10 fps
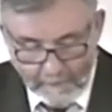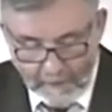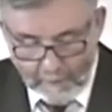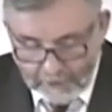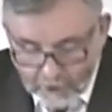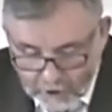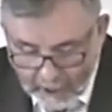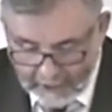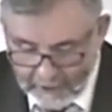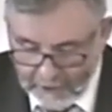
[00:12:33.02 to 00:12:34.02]
But the
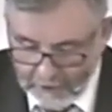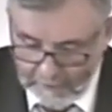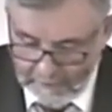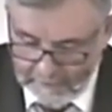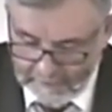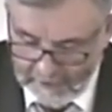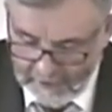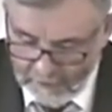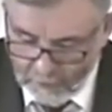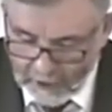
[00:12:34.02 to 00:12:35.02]
second group,
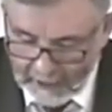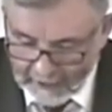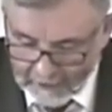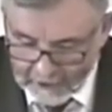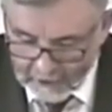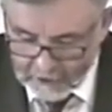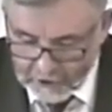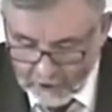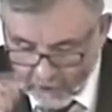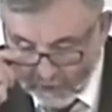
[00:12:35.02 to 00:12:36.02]
if we're like the little
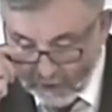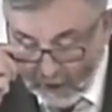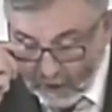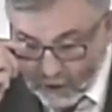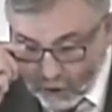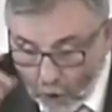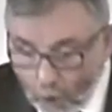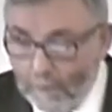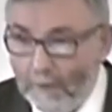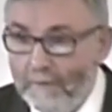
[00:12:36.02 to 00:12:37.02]
children, there's
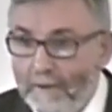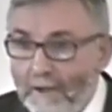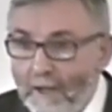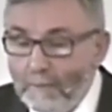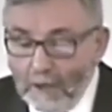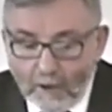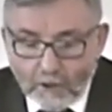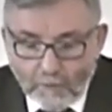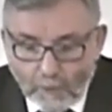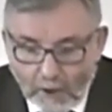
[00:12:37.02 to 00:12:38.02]
hope. Because
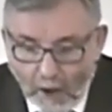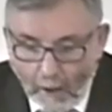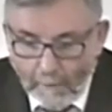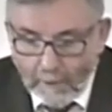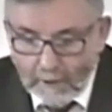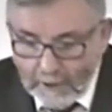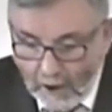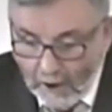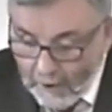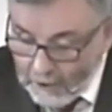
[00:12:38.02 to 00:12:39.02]
if we're humble in
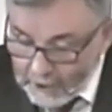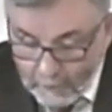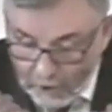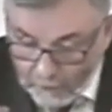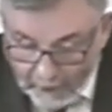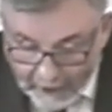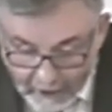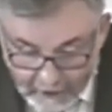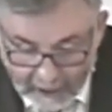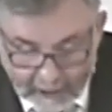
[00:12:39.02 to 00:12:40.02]
heart, then we
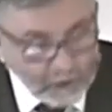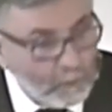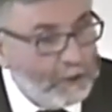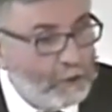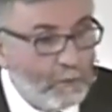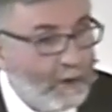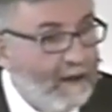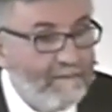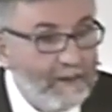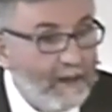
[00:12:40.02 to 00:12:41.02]
recognize that we don't
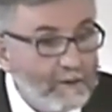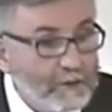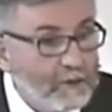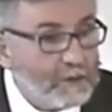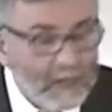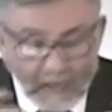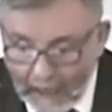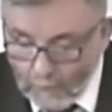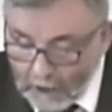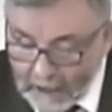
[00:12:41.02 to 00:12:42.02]
have the answers,
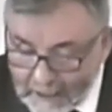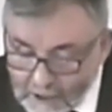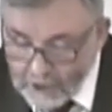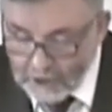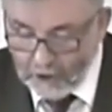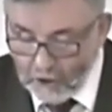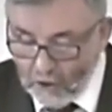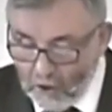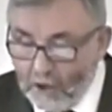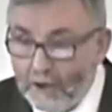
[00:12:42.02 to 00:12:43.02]
and we listen to
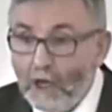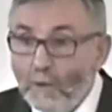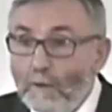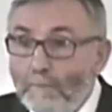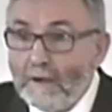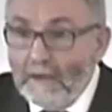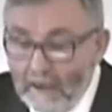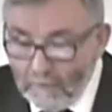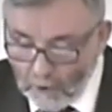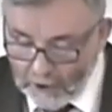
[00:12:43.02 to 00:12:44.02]
God, we'll
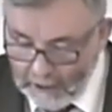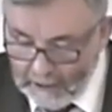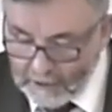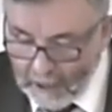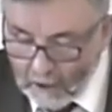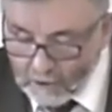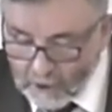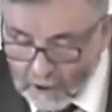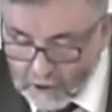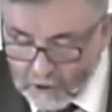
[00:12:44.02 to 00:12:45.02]
believe what He tells
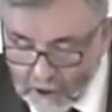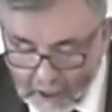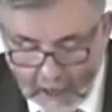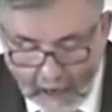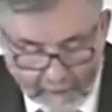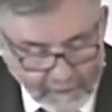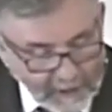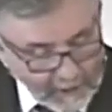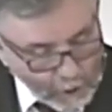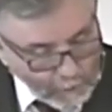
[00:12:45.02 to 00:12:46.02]
us, and
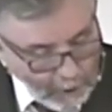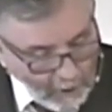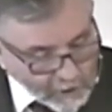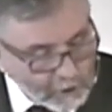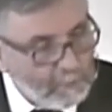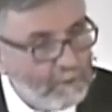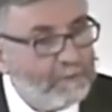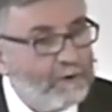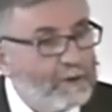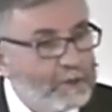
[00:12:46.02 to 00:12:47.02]
then it's possible
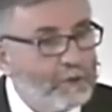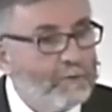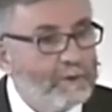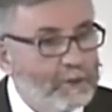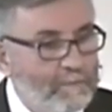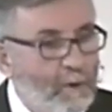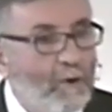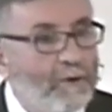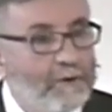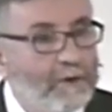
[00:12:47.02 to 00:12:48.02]
for us to
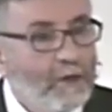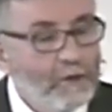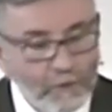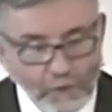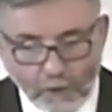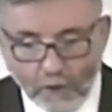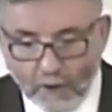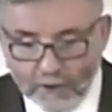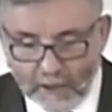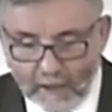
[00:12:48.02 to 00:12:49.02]
respond to
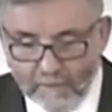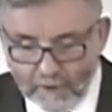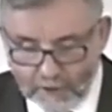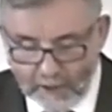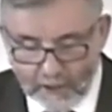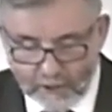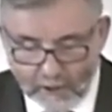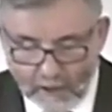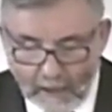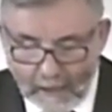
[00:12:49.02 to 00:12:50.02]
God's
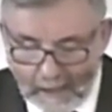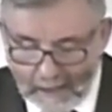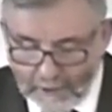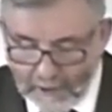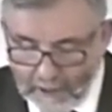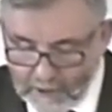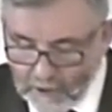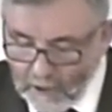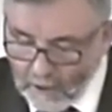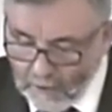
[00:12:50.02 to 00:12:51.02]
invitation and His
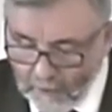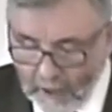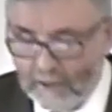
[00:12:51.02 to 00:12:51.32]
grace.